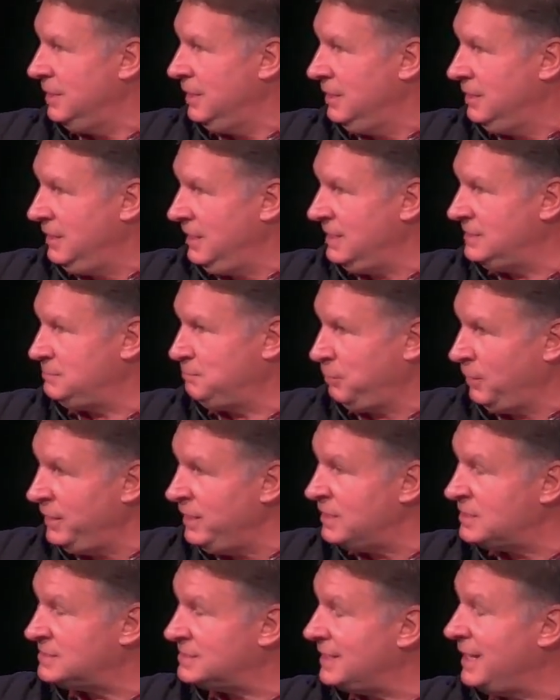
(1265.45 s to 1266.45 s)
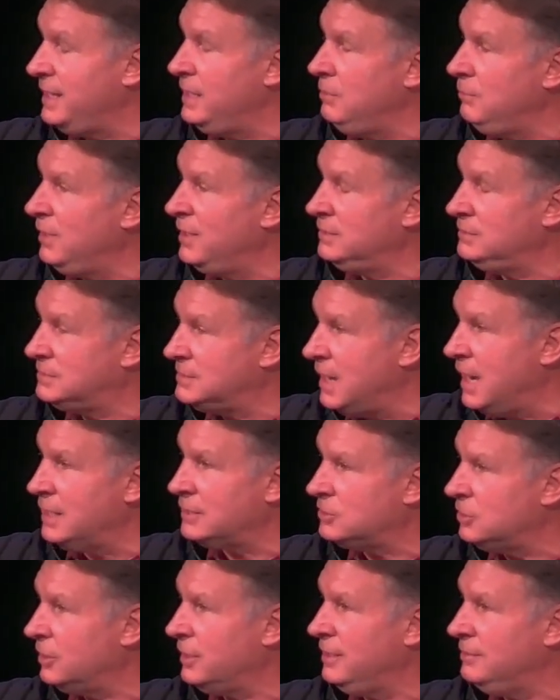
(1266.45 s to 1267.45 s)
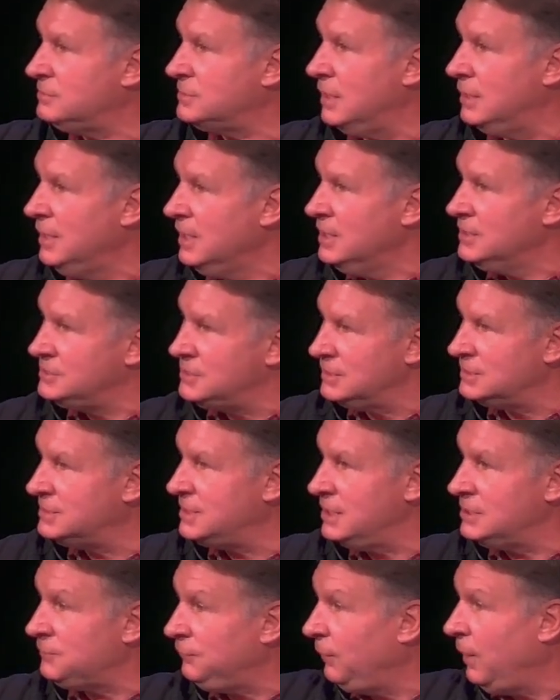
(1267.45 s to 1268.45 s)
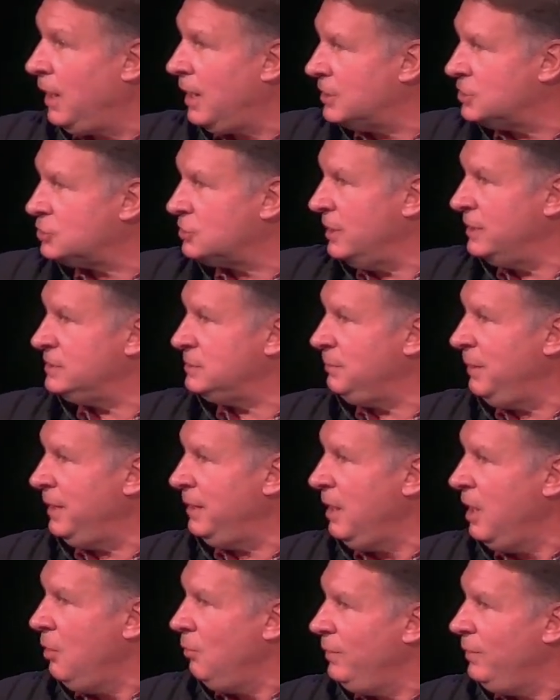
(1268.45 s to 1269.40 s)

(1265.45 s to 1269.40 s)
You think it's pretty exciting when a doctor gives a successful heart transplant?